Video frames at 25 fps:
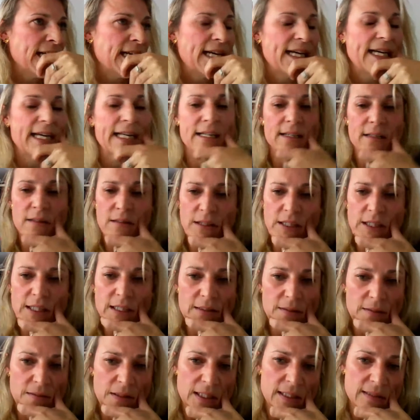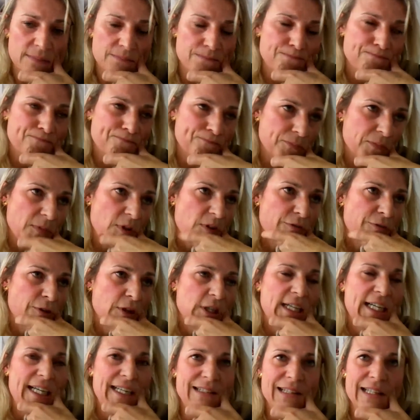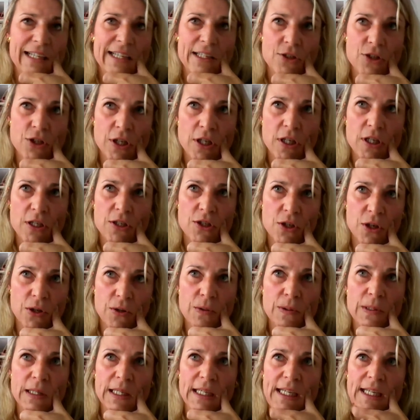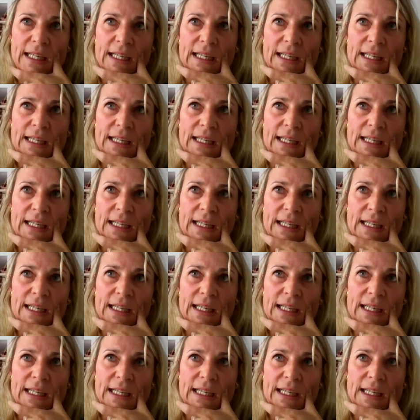And it, it for Catholic Church only,